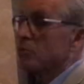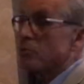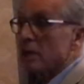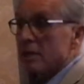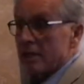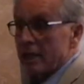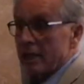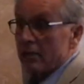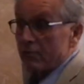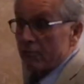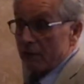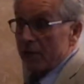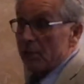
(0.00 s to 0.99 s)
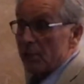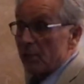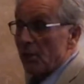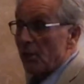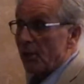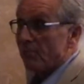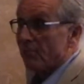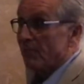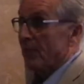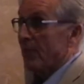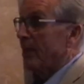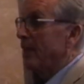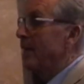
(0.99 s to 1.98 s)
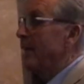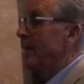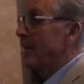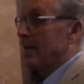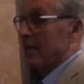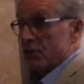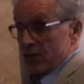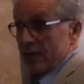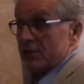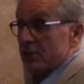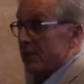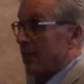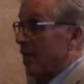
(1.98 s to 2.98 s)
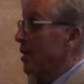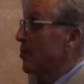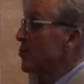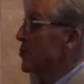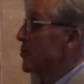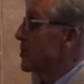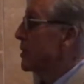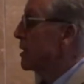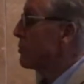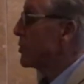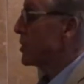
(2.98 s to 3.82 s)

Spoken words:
was one day it rained a lot, and I sat in the house. I